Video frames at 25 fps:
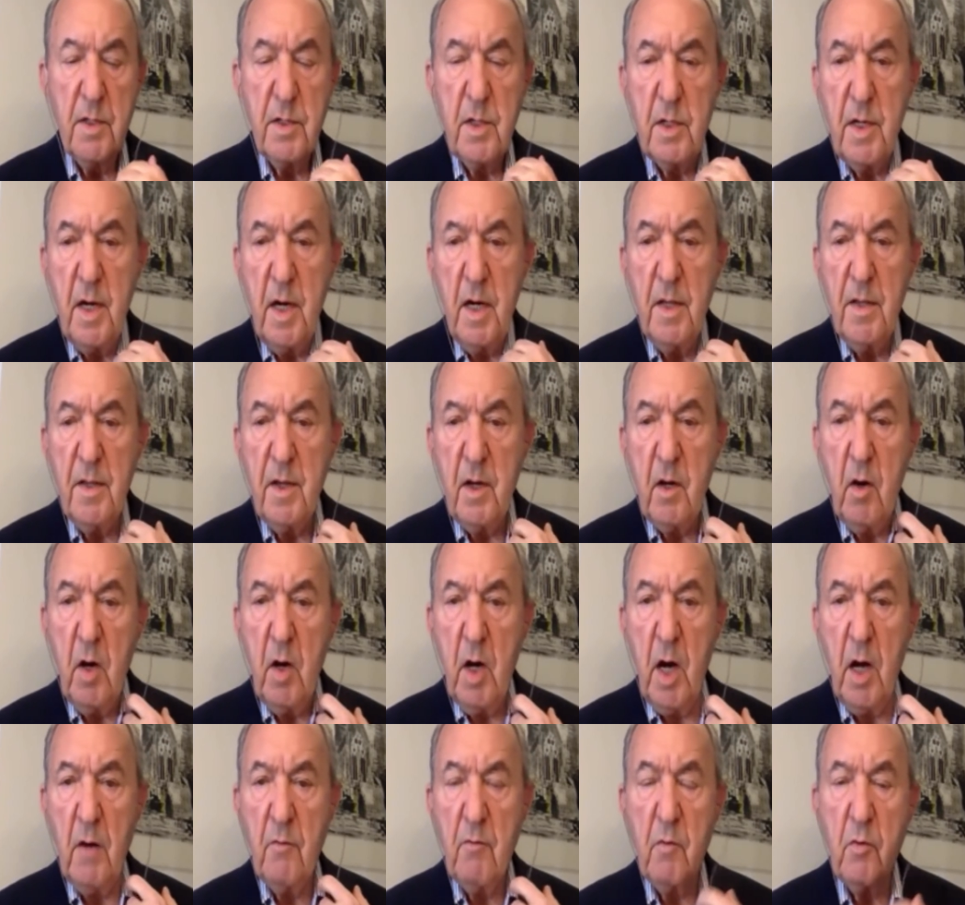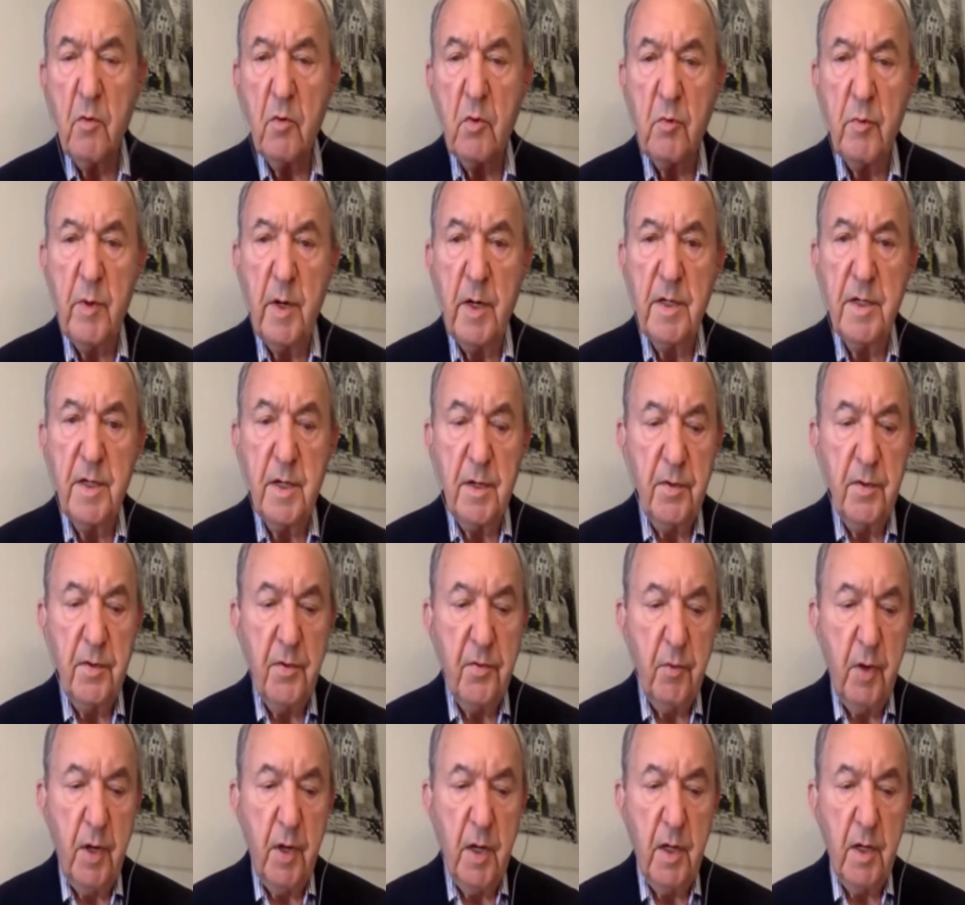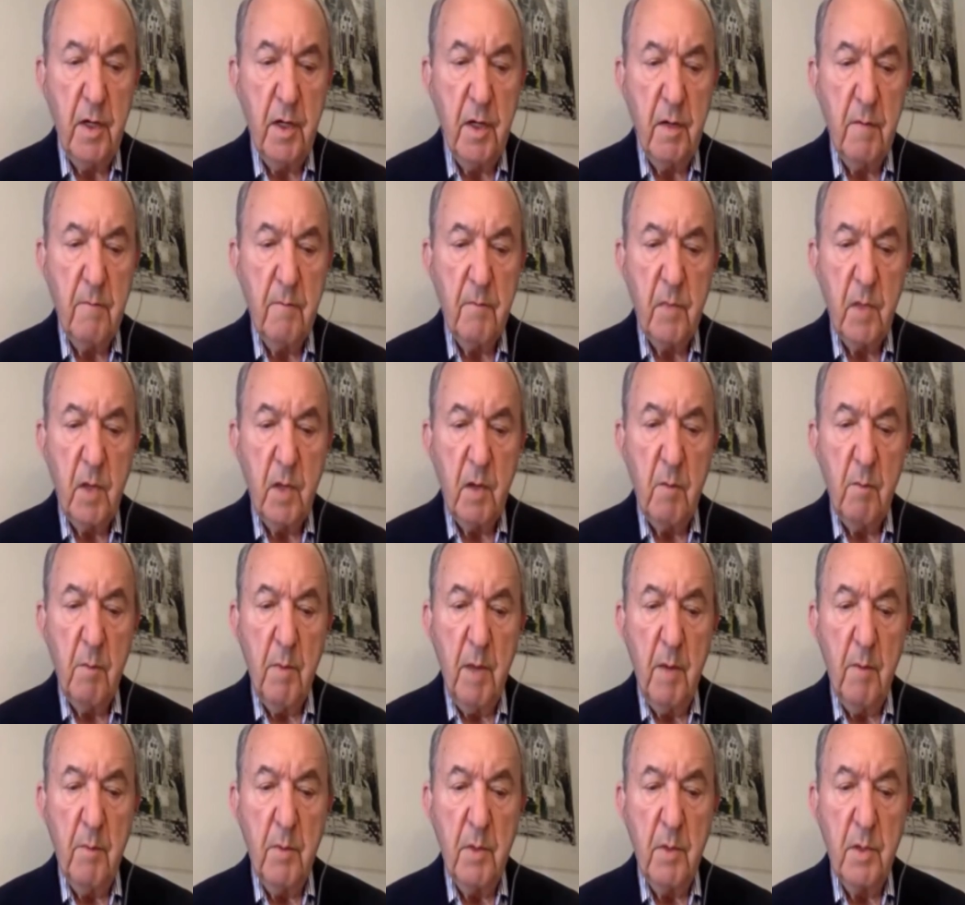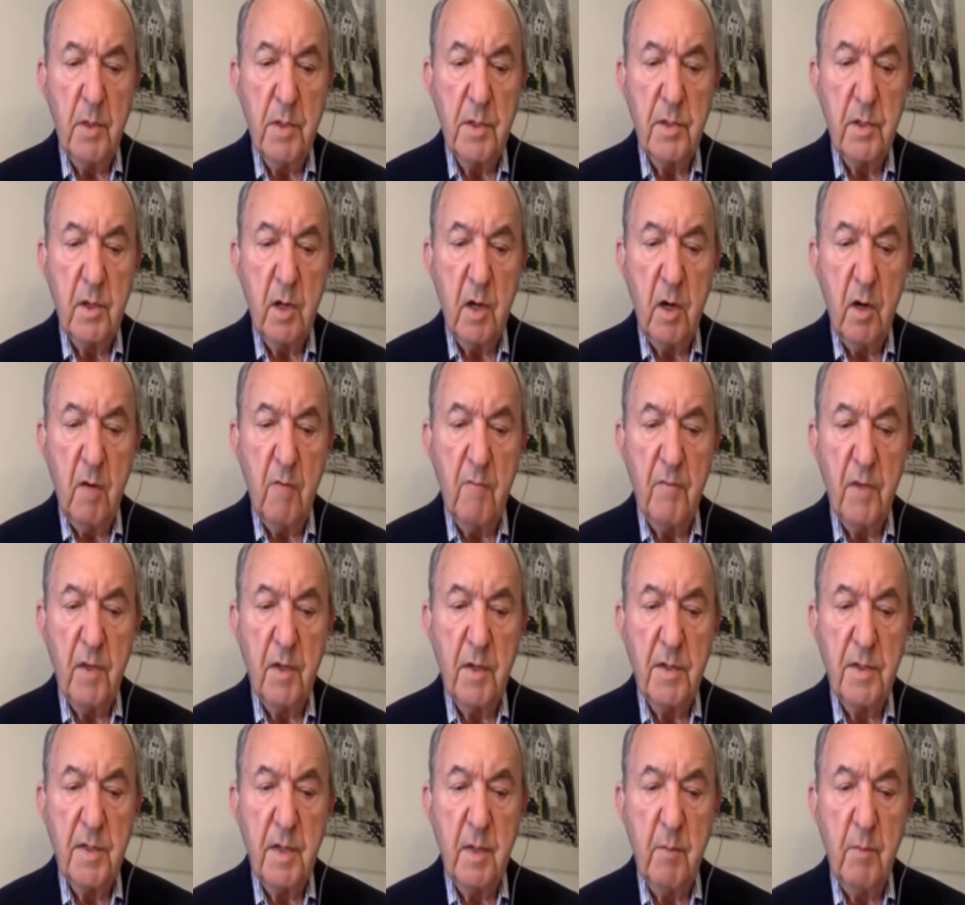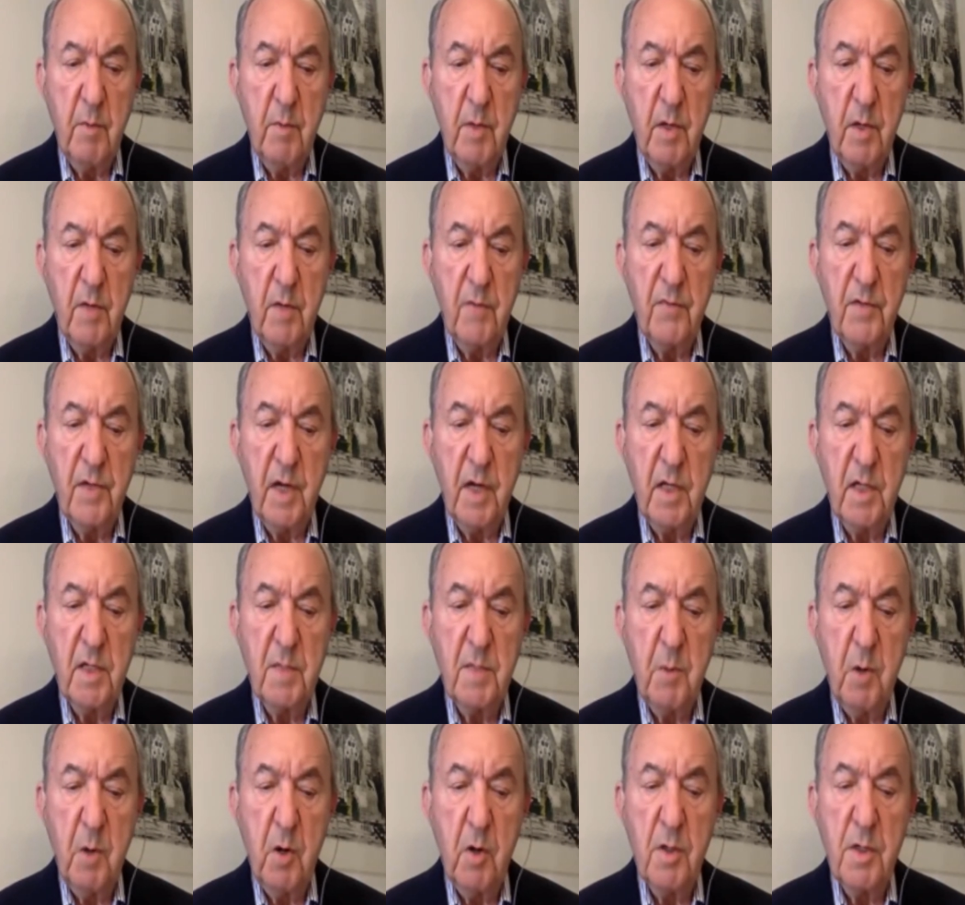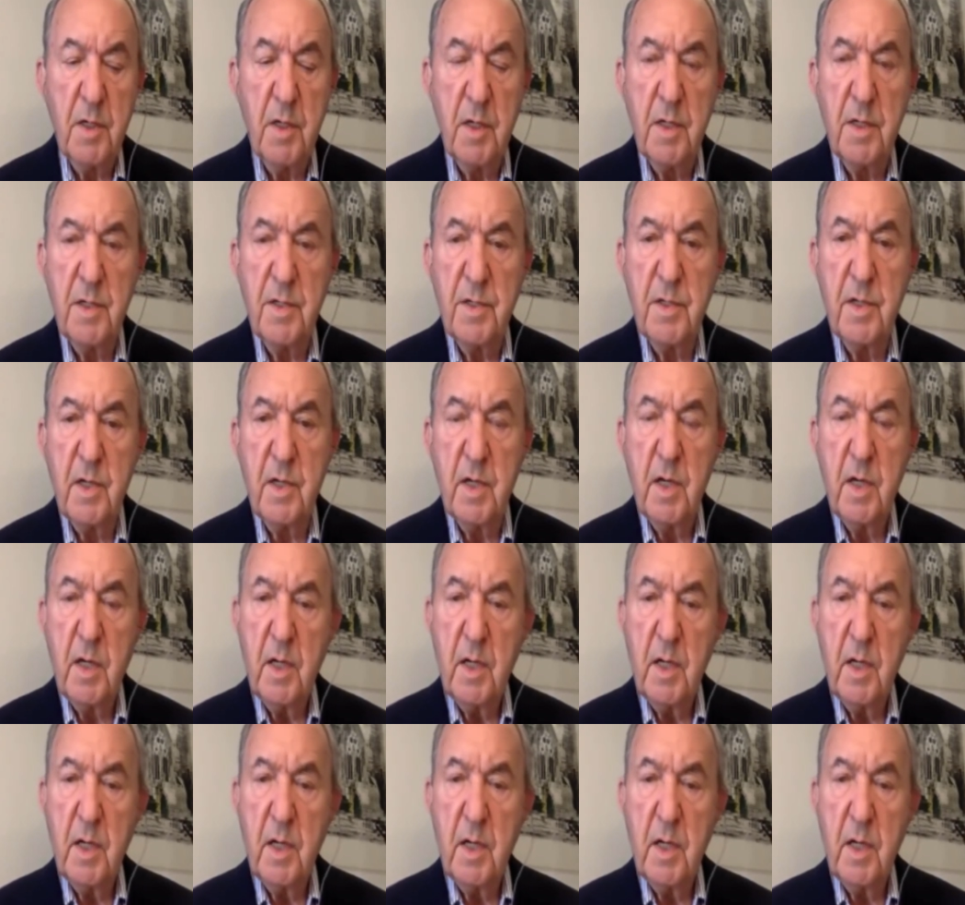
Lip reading: Today there are 123 members of the Assembly of States Parties.